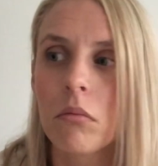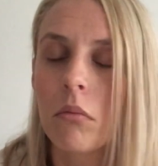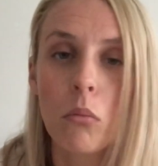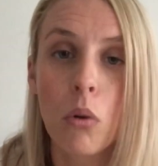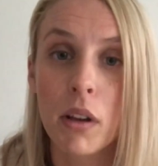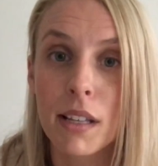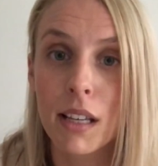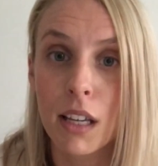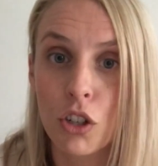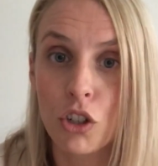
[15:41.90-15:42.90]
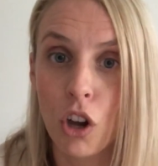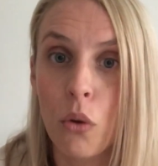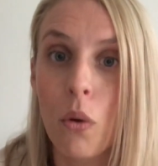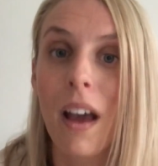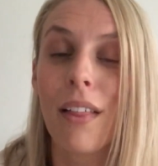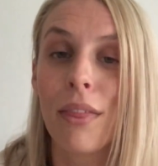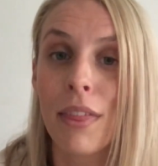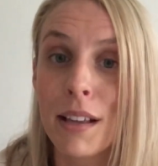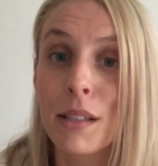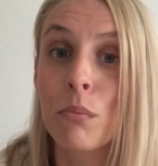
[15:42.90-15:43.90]
what is it going to show at
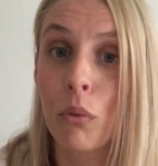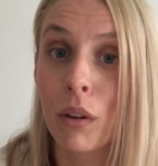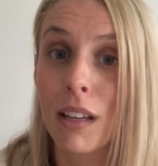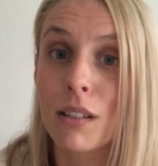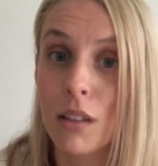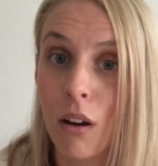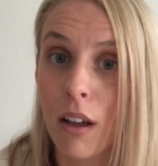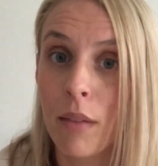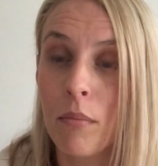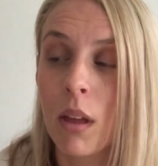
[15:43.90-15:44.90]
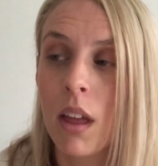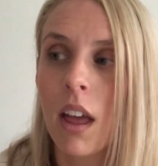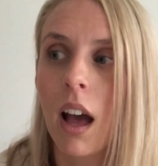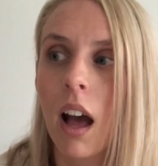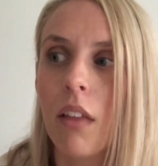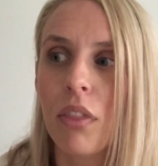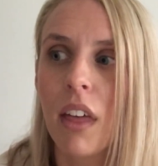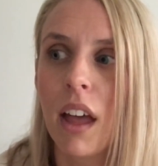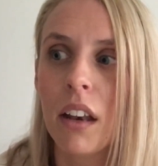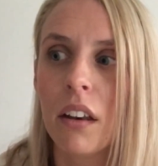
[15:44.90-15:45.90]
this point in time? And
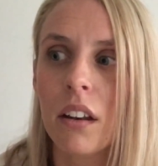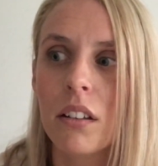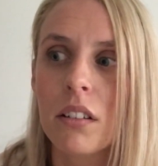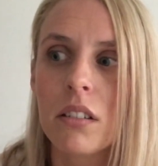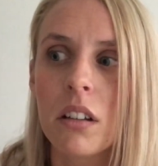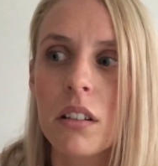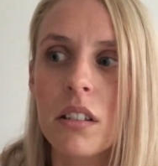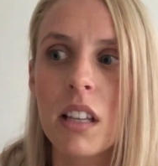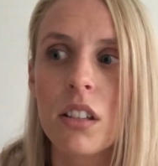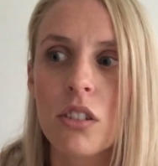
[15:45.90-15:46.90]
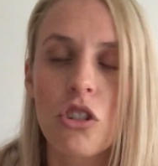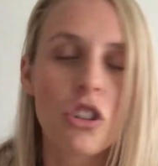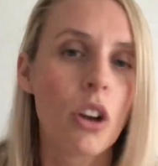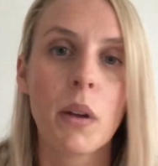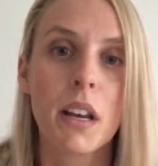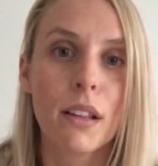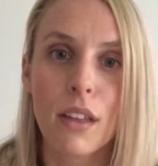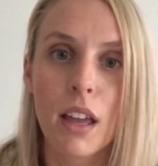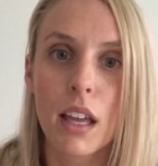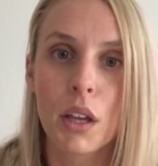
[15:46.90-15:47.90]
then, does this show
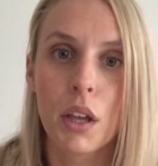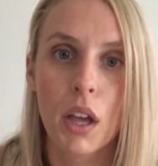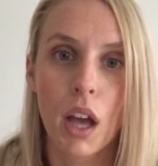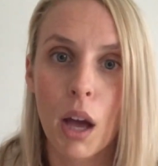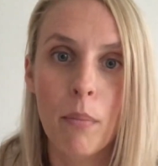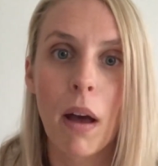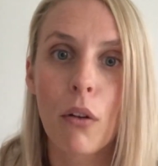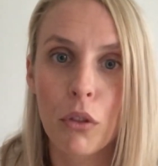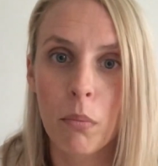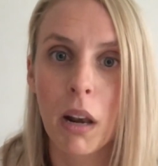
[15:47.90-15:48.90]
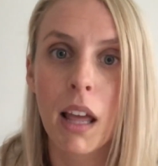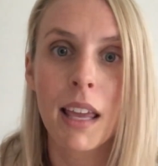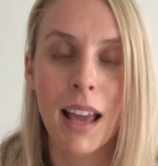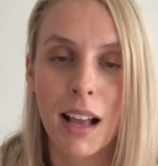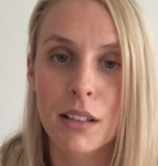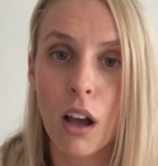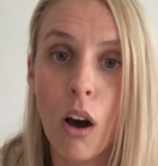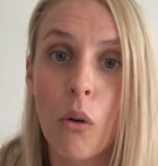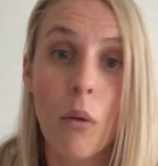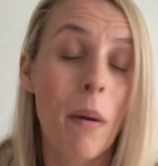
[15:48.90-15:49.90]
anything about the play as a
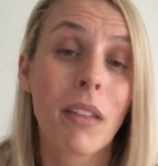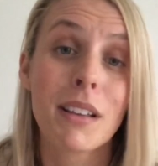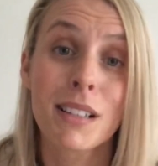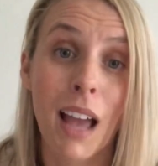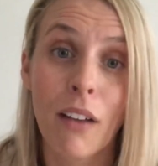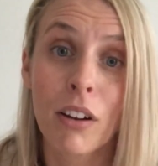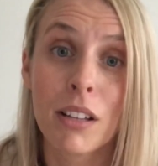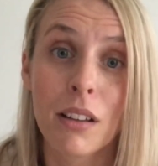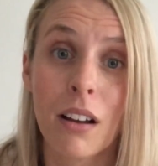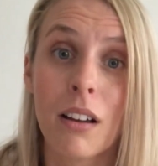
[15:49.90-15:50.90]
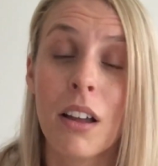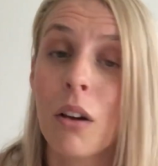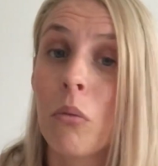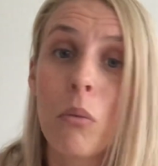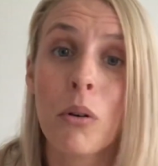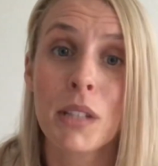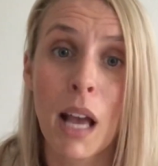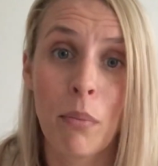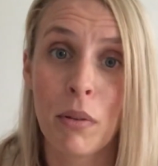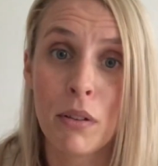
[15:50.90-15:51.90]
whole, about this character? What's
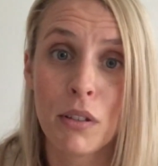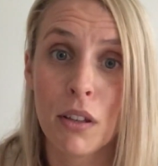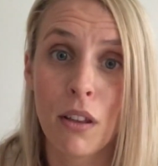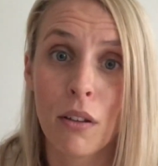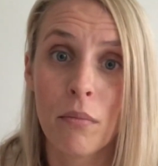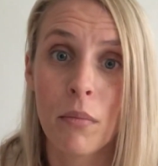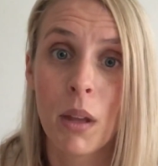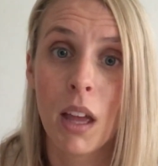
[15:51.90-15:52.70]
happened to them?